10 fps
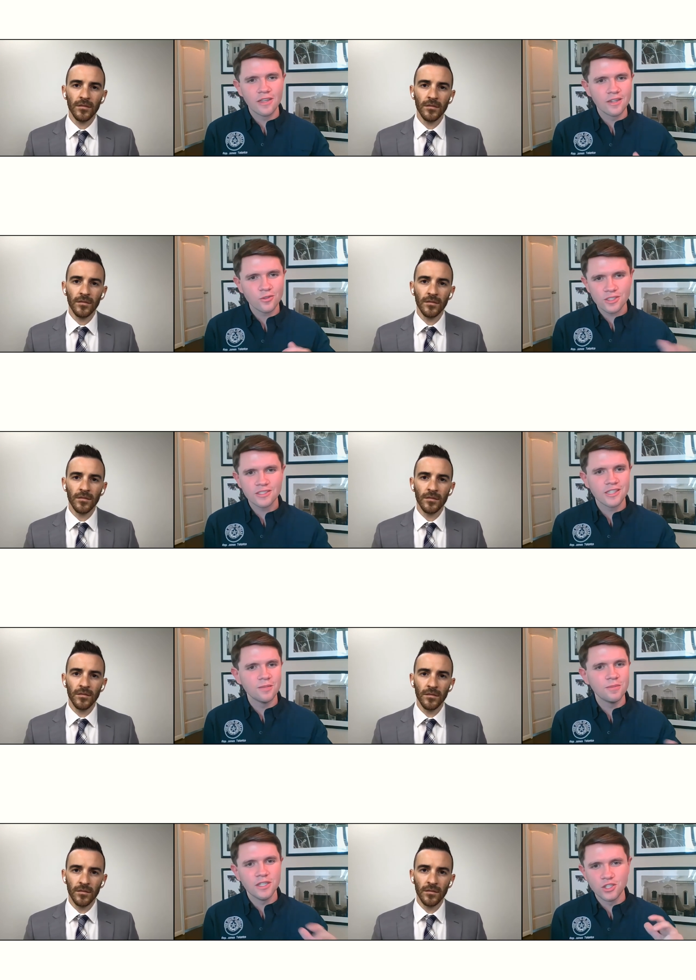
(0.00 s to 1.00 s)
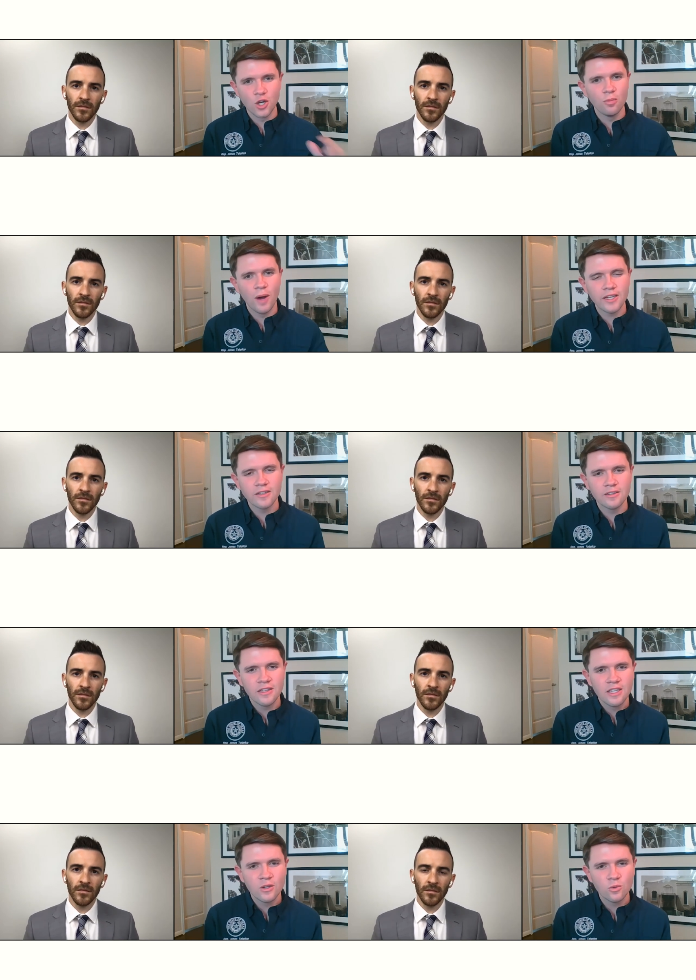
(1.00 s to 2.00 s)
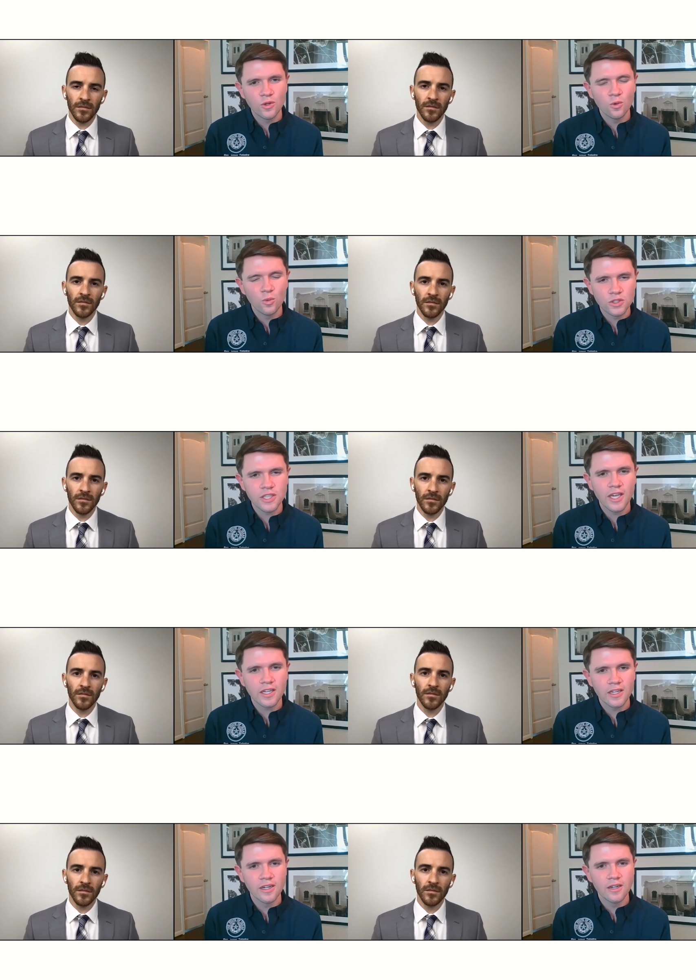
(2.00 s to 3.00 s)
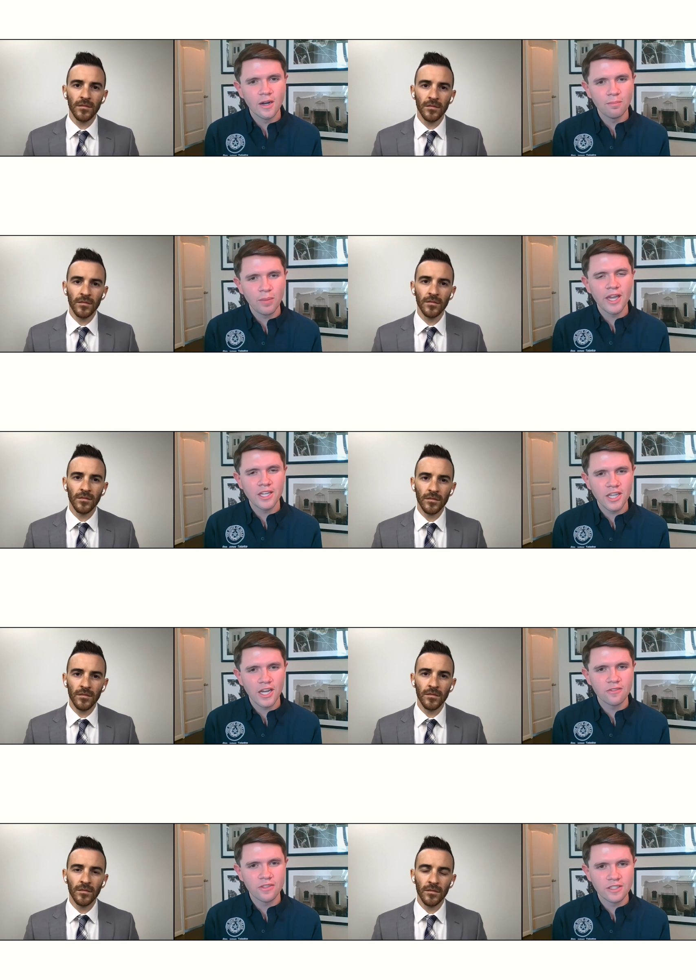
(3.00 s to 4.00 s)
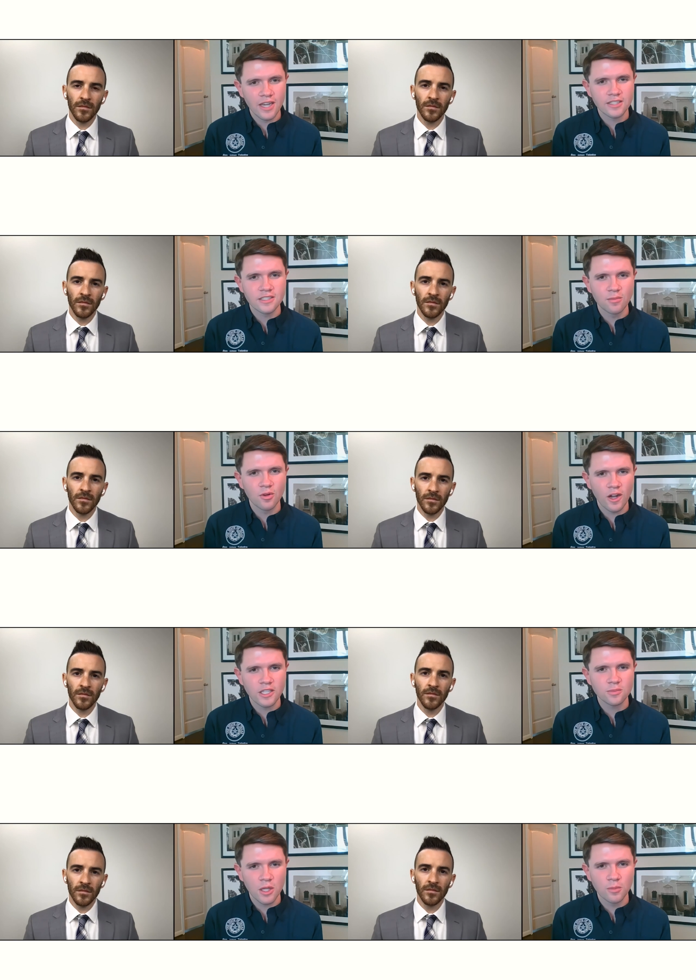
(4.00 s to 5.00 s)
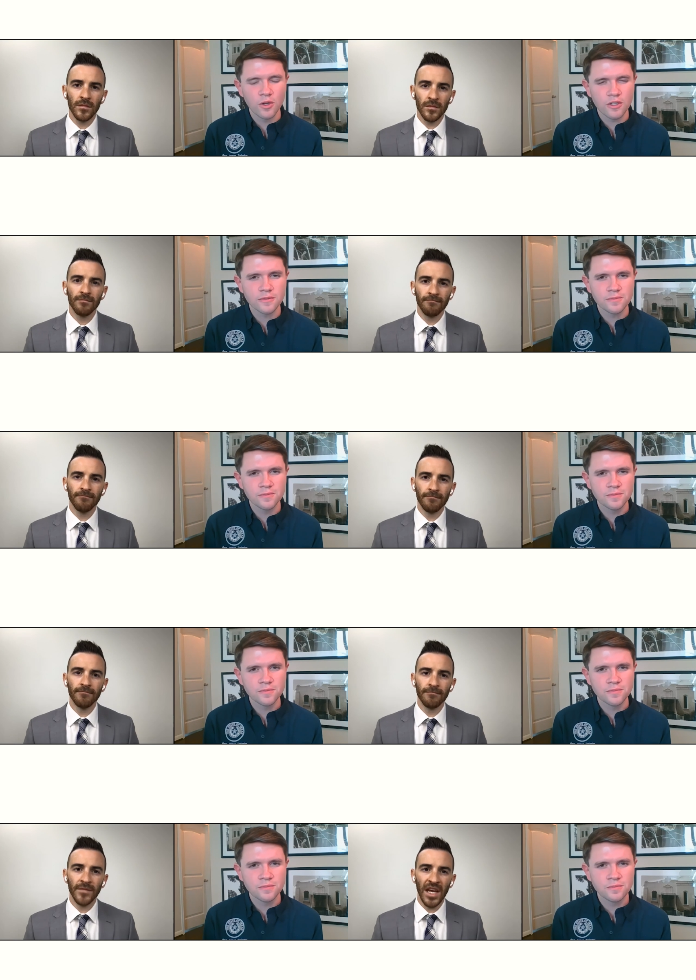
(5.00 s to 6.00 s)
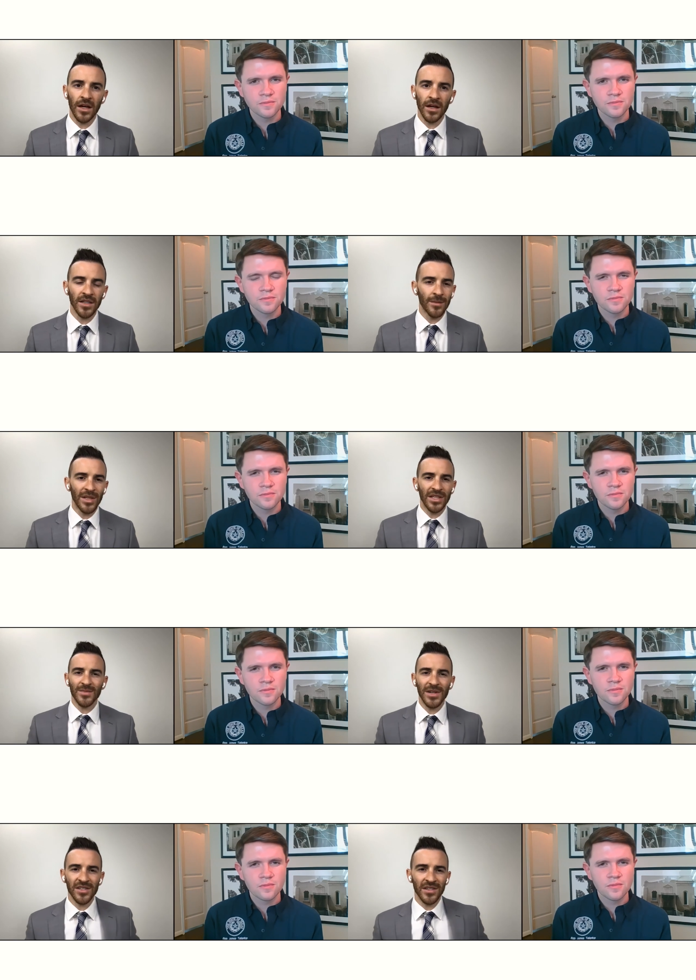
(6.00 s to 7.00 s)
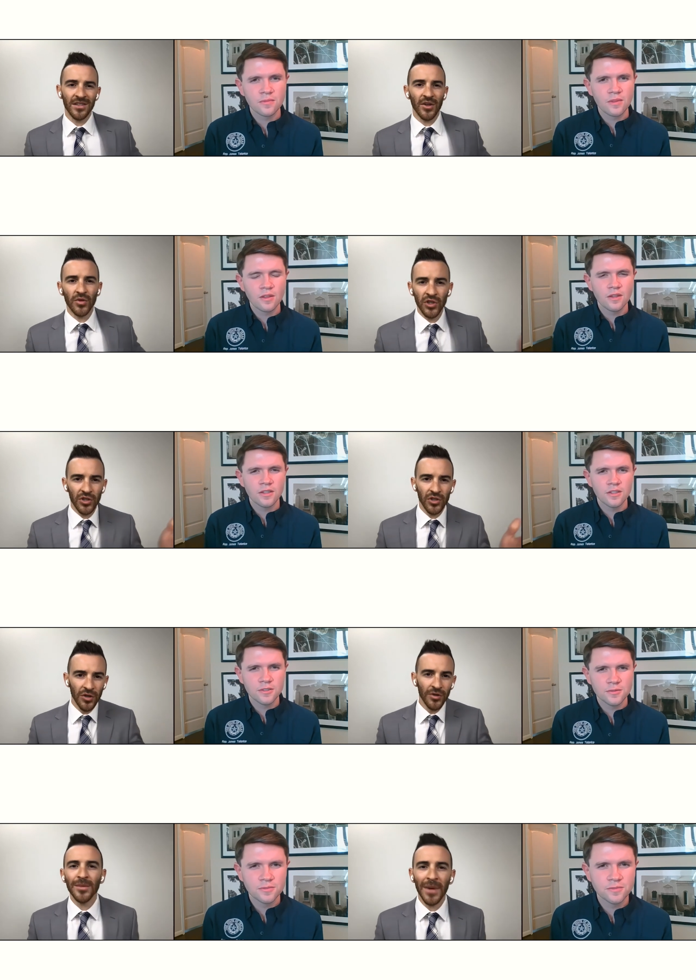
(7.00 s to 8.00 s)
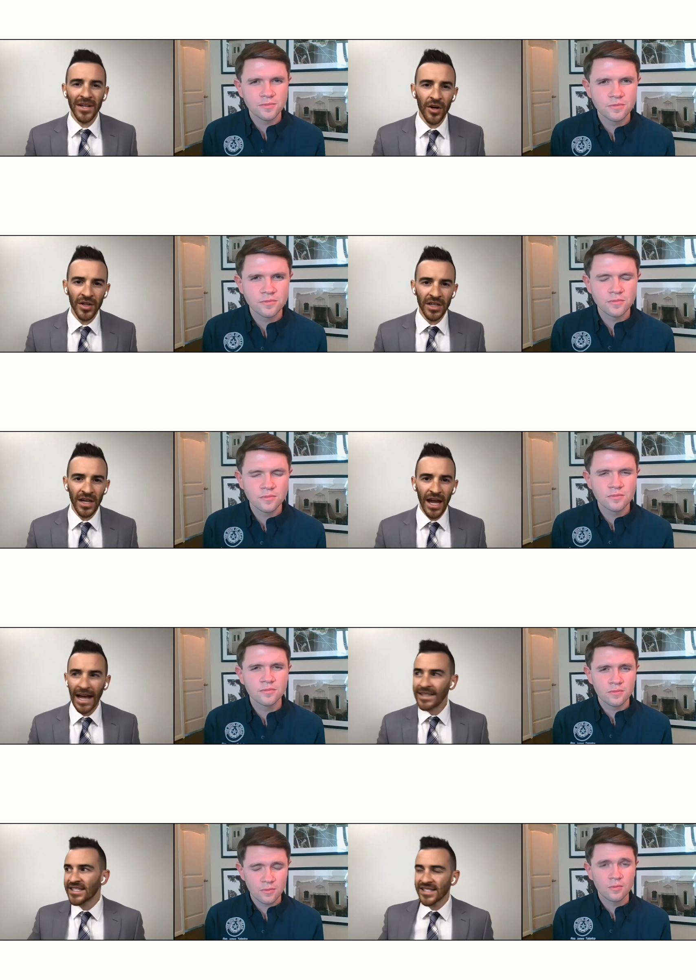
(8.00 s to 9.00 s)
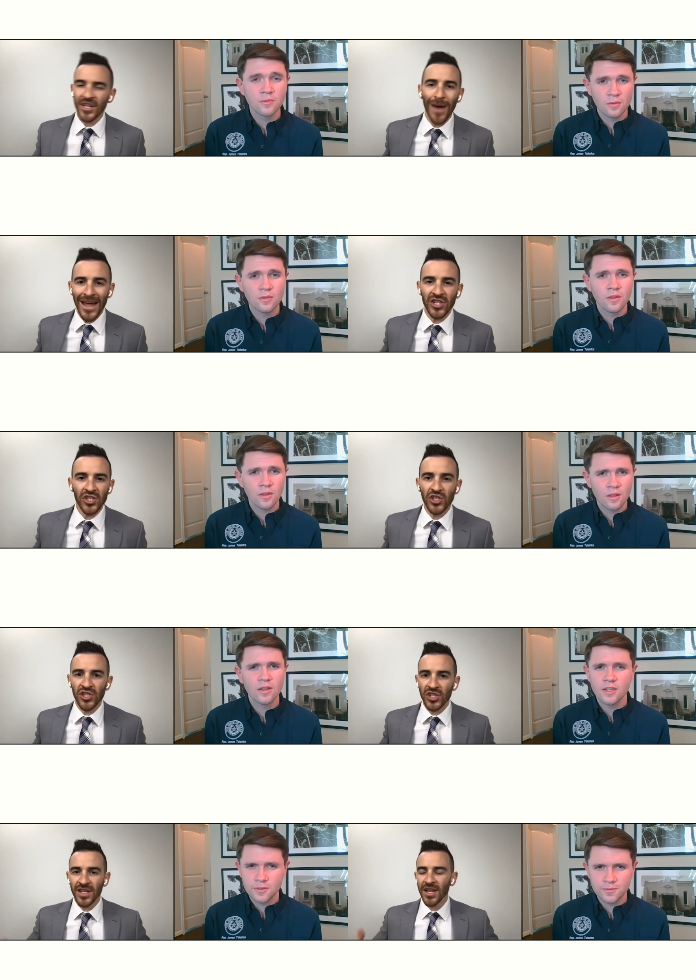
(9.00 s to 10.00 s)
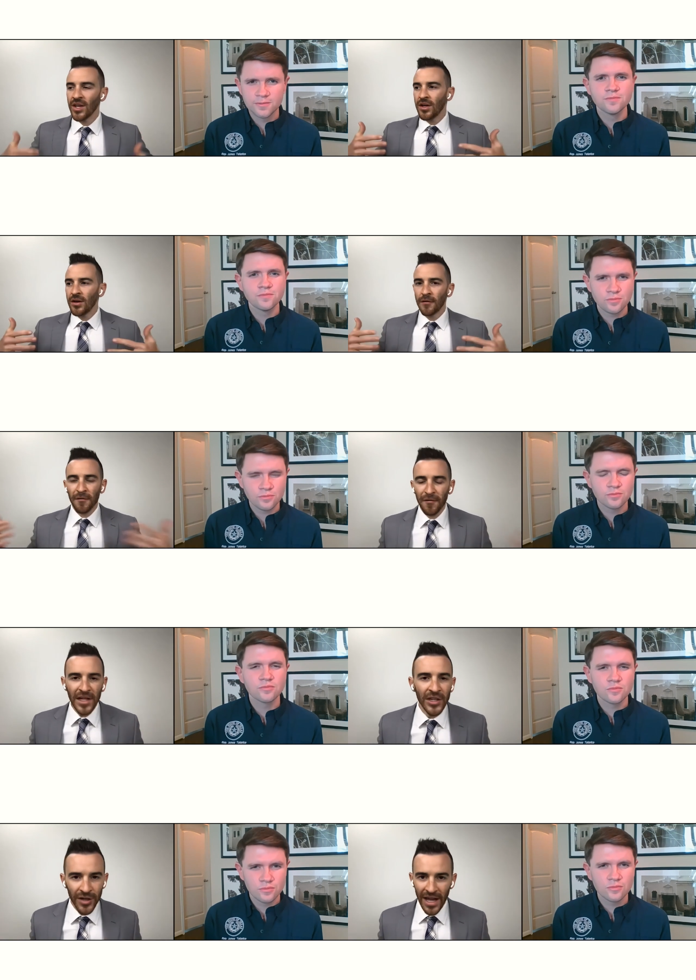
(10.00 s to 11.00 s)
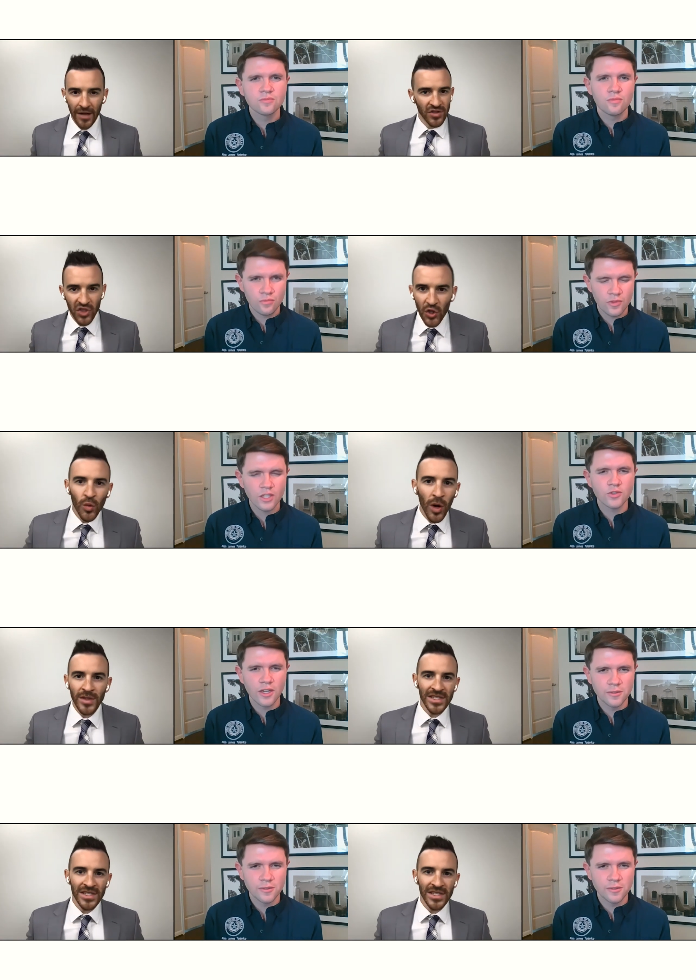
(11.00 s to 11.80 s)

Speaker 1: and Kristen Sinema and Joe Biden will will take a, a page out of the Texas Democrats playbook.
Speaker 2: Yeah, I mean, especially you know you're in the minority and still manage to just figure it out, do what was